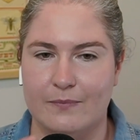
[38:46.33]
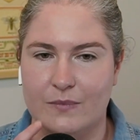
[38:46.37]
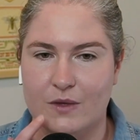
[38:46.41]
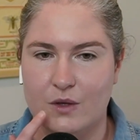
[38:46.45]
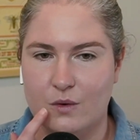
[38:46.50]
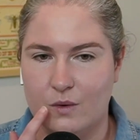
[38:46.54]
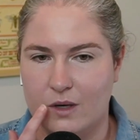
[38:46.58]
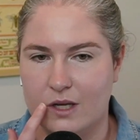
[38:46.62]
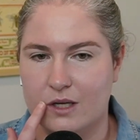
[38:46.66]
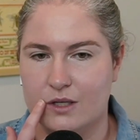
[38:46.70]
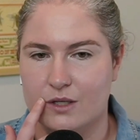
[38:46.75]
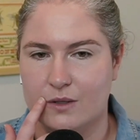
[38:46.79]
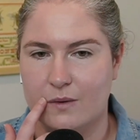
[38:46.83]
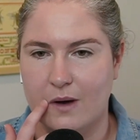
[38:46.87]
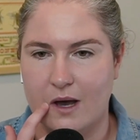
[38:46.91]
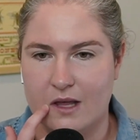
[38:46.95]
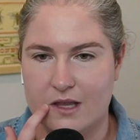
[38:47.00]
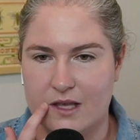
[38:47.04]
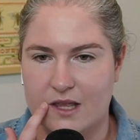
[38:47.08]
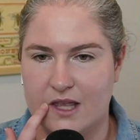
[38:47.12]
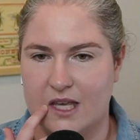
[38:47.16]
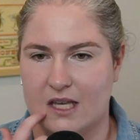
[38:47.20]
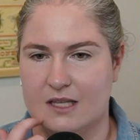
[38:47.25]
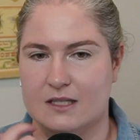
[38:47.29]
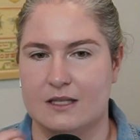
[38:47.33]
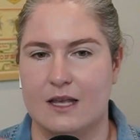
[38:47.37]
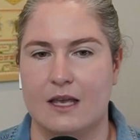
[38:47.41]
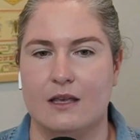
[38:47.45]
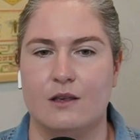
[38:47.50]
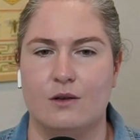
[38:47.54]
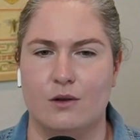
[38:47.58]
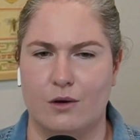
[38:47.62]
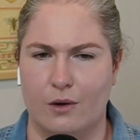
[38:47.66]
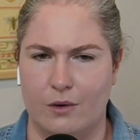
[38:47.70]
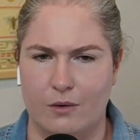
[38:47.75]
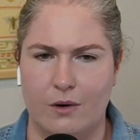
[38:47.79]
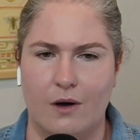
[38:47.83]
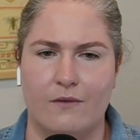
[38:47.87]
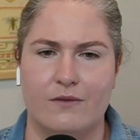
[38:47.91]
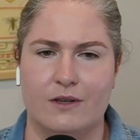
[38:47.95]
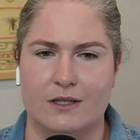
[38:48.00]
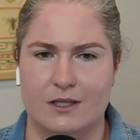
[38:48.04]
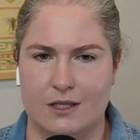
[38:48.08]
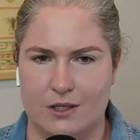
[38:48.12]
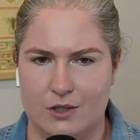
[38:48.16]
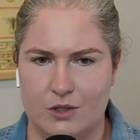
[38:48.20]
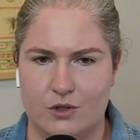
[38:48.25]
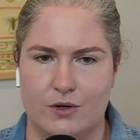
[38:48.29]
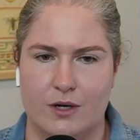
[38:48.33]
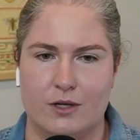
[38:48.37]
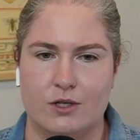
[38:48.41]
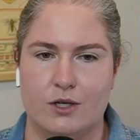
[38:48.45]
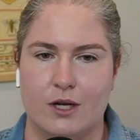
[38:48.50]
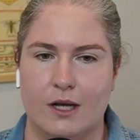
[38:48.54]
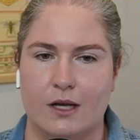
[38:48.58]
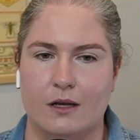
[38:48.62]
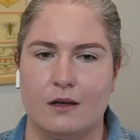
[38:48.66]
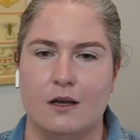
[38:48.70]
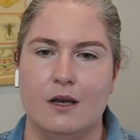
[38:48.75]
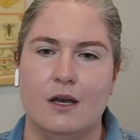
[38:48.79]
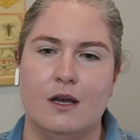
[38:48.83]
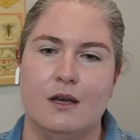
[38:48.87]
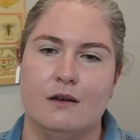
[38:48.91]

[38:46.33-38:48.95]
You can do other things like, obviously stretching,